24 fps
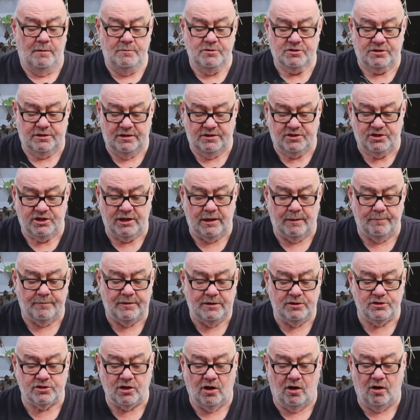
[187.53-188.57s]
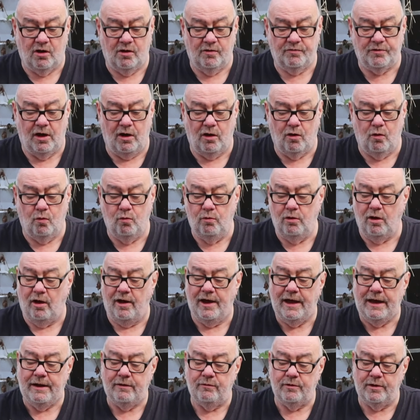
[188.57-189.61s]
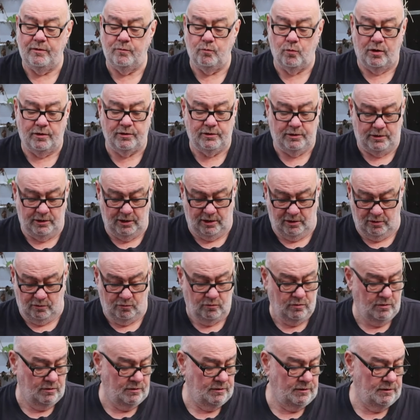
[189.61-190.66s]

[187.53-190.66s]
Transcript: just going to tip the whole lot out in one go.